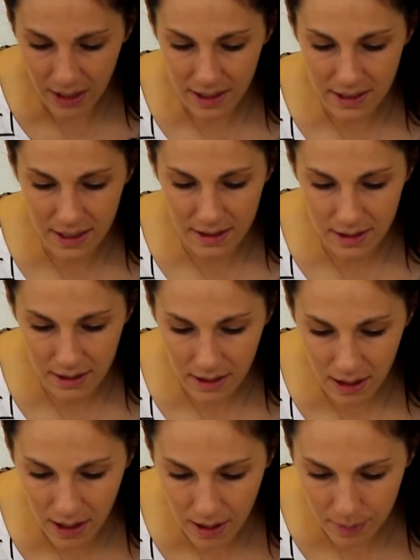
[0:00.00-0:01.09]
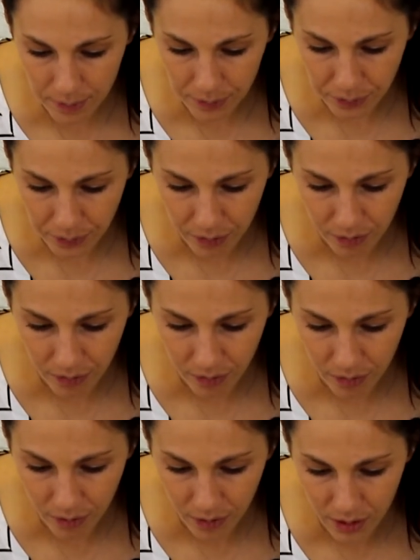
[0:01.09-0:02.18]
It says, um,
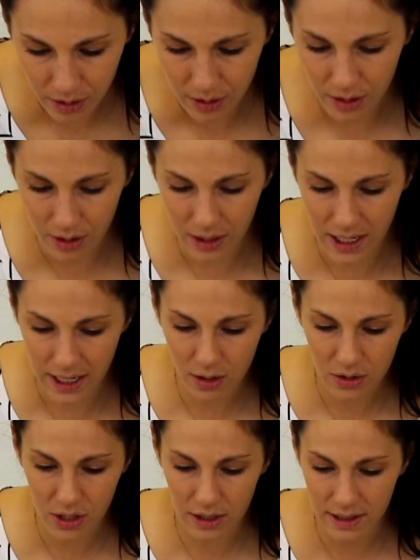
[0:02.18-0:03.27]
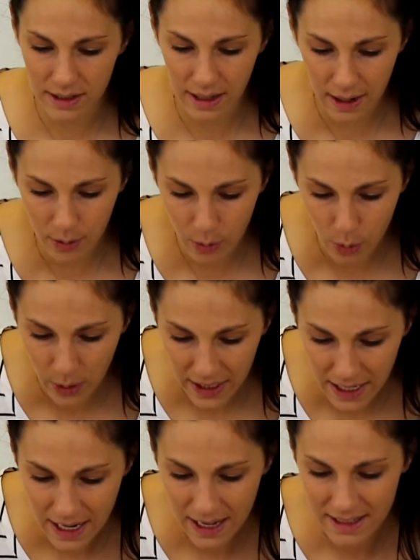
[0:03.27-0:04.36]
he goes on to say, when
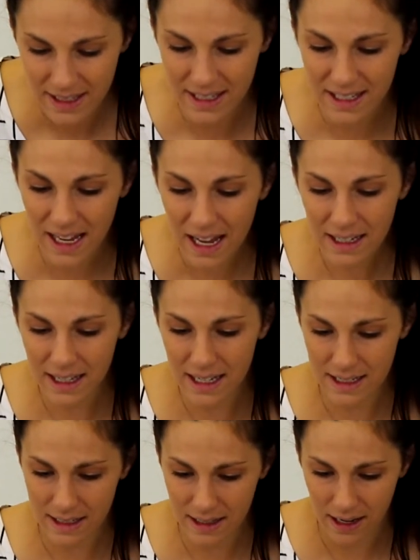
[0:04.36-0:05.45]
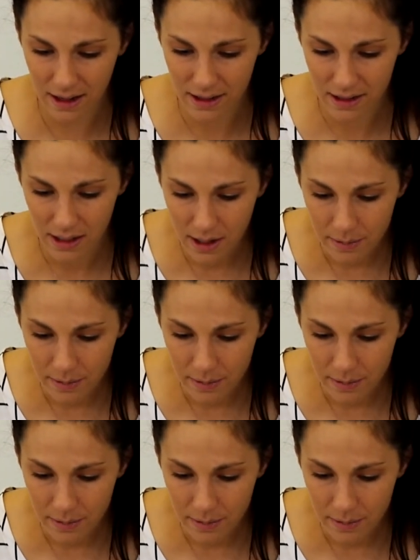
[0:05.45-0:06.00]
he had said these things,